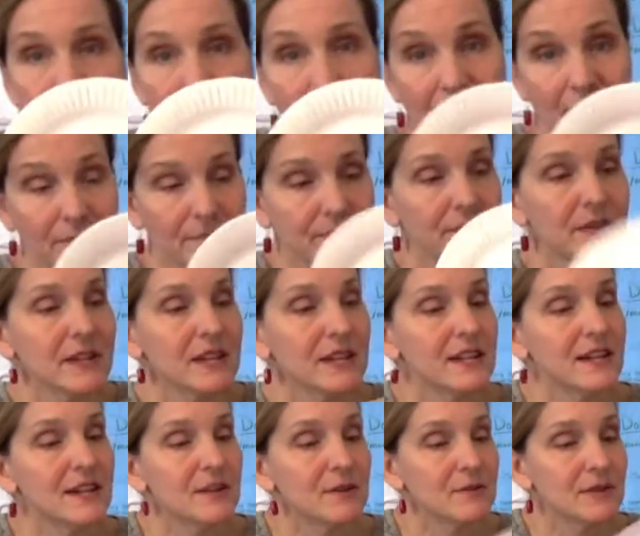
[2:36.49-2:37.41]
Now,
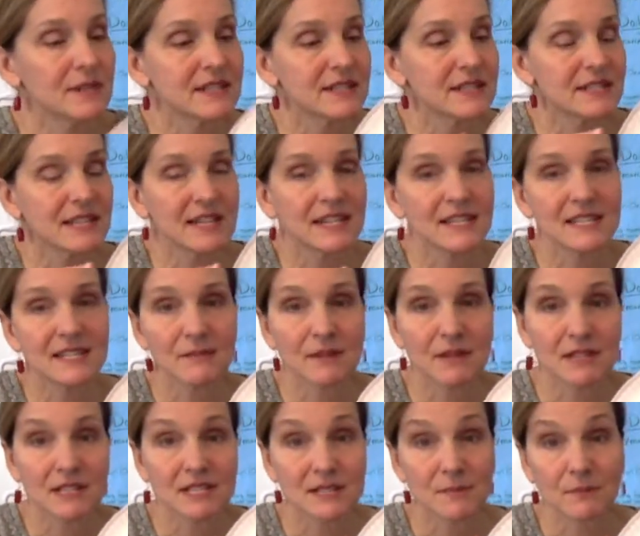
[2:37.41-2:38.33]
what's nice
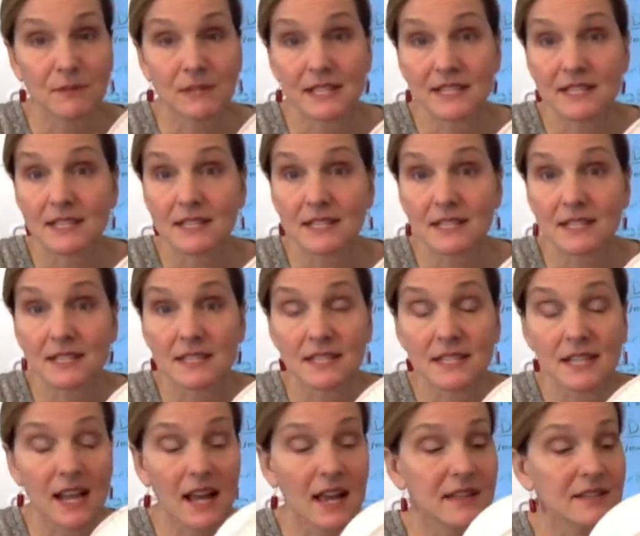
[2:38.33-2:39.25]
about this place is
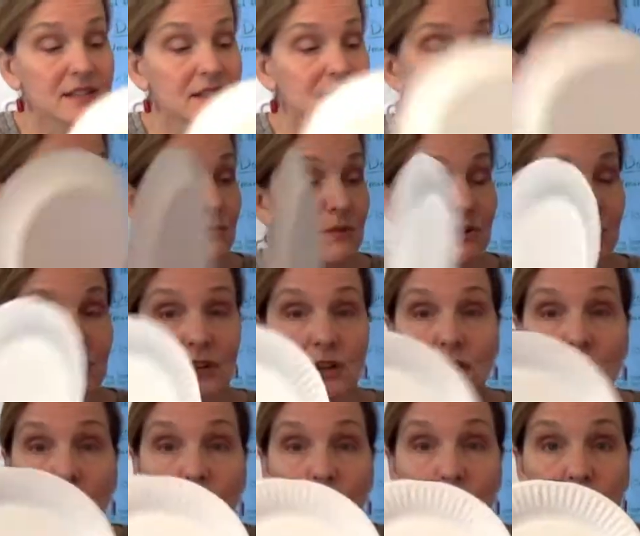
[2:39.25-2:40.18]
it has to do with our
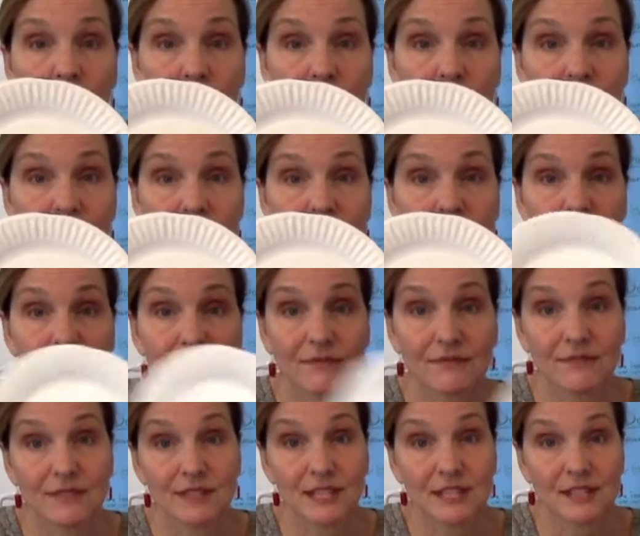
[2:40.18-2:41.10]
art
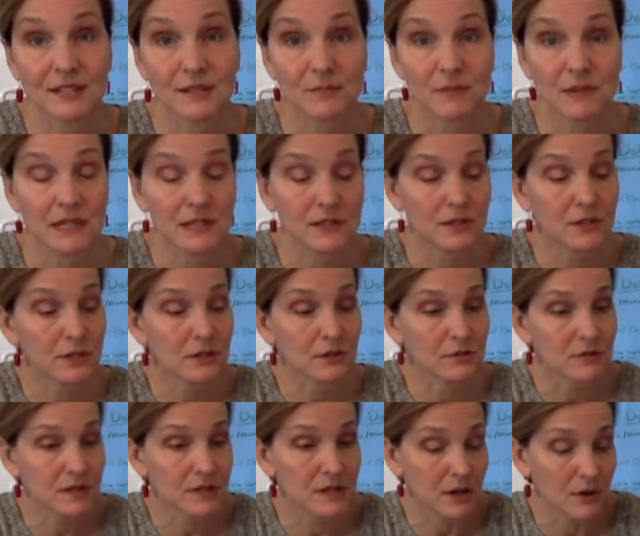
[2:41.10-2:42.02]
this week too.
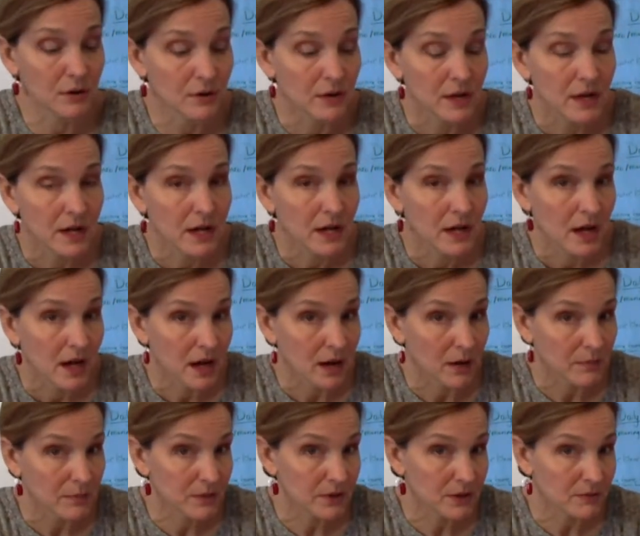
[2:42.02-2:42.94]
So
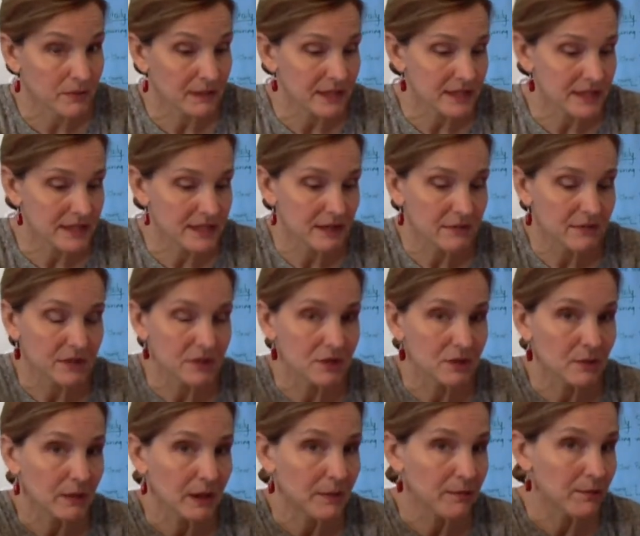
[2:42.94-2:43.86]
I'll put my sandwich
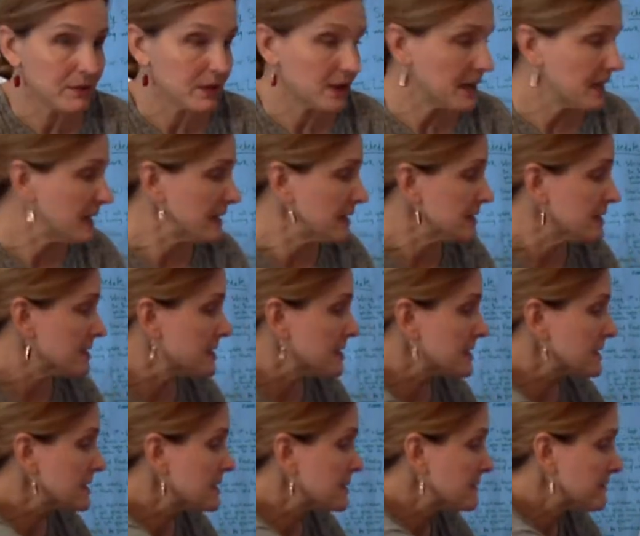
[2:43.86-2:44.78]
on my plate.
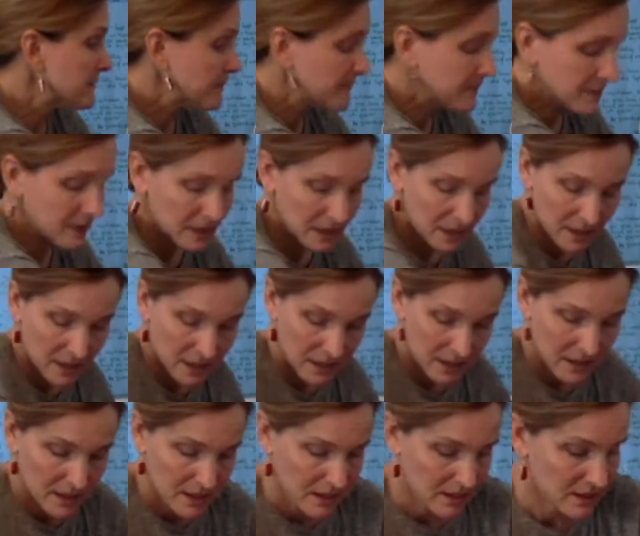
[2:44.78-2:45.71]

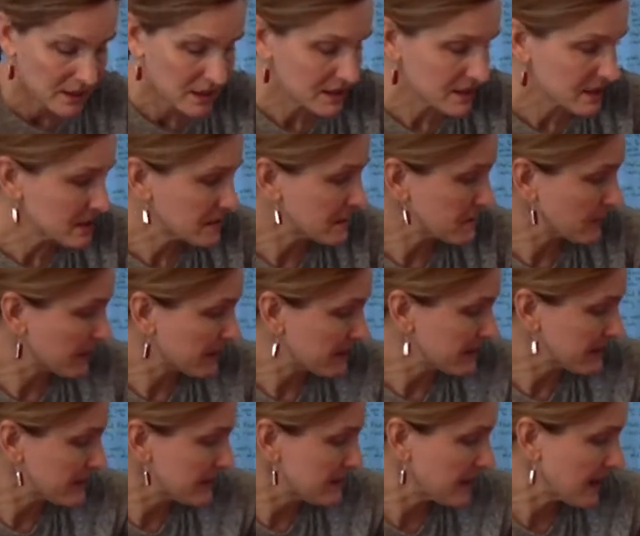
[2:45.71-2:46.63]
This is my
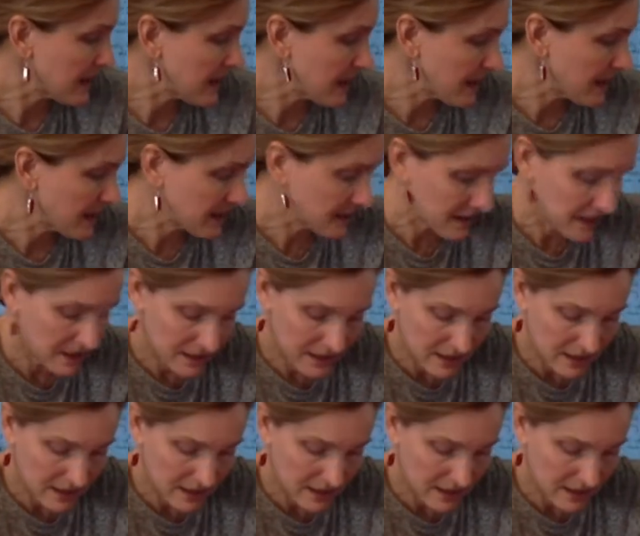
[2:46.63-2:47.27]
snack.